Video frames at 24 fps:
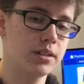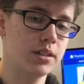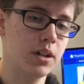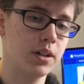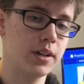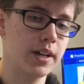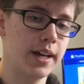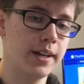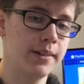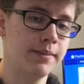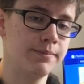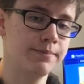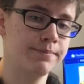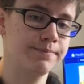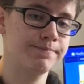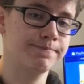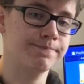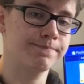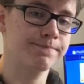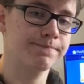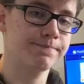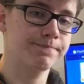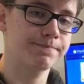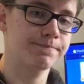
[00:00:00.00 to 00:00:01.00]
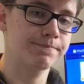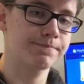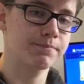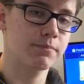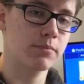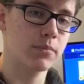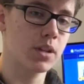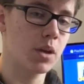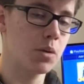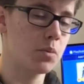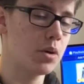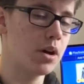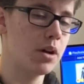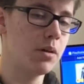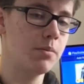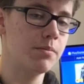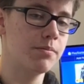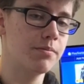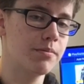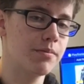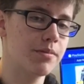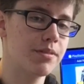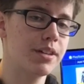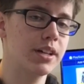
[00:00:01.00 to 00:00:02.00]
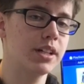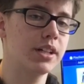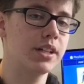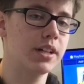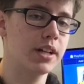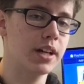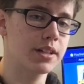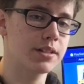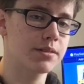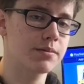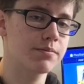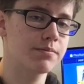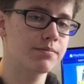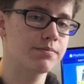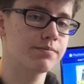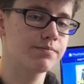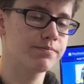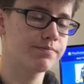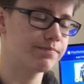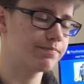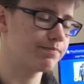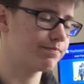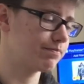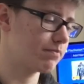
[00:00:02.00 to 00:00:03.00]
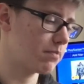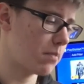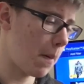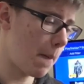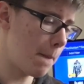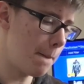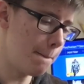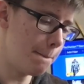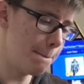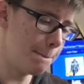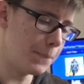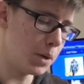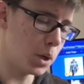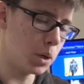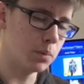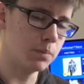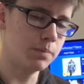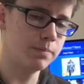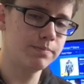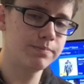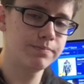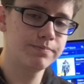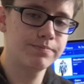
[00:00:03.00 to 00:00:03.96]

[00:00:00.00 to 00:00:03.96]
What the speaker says: Okay. Well, thank you guys. Boom.